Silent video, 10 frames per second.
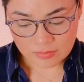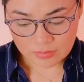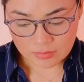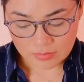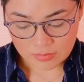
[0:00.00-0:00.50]

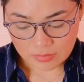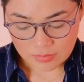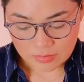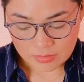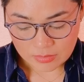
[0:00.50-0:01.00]

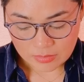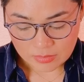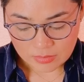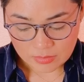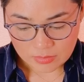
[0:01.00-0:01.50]

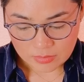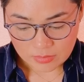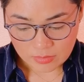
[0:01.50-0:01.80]
Nothing is said.